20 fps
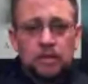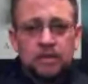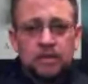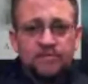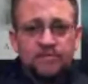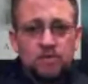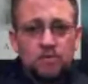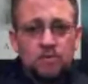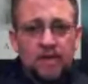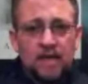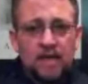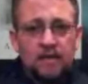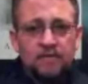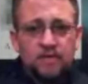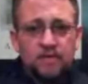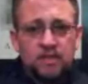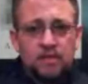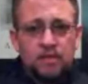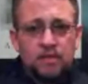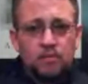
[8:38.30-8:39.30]
if you have
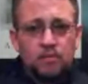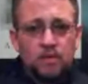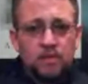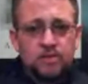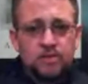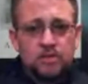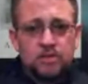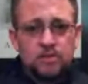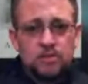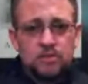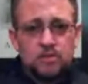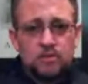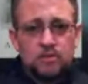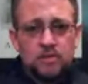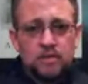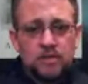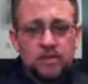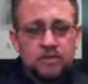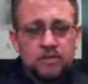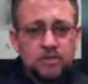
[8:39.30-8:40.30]
any questions or
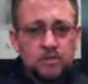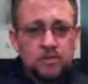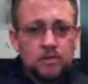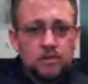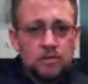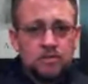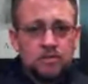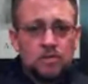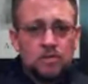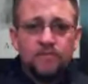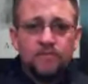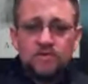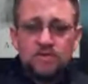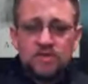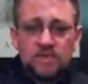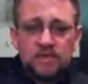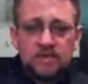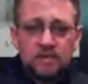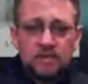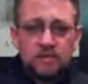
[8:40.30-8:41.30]
any concerns, or if there's
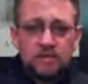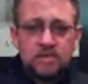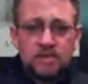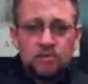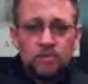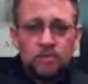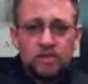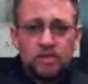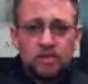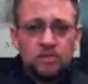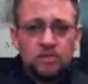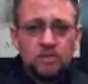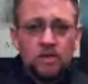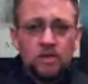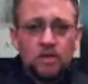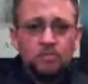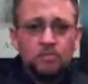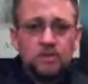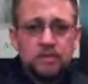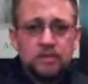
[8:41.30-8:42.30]
anything else that we can do to
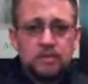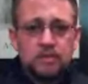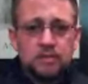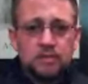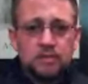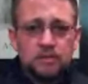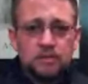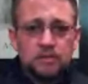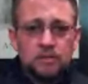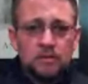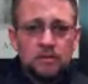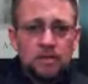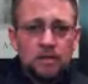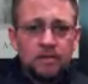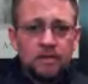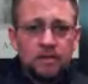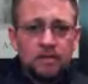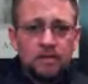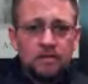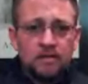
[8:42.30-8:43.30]
help you guys.
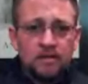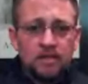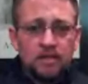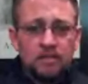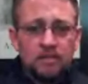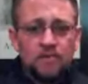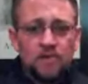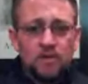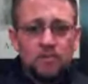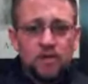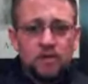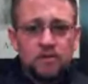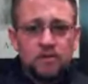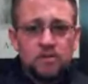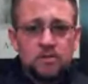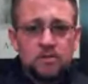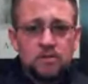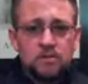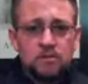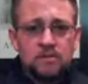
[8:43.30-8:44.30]
Again, thank you very
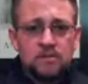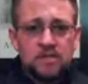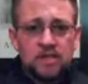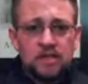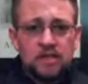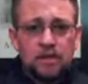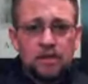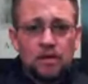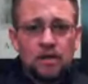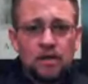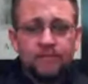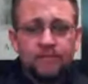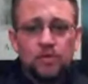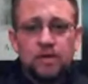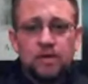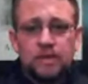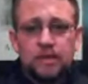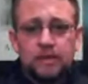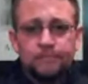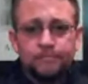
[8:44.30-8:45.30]
much. Take care and have a
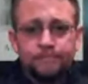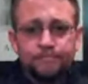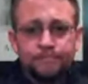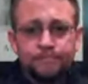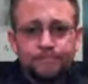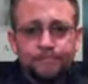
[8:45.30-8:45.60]
great day.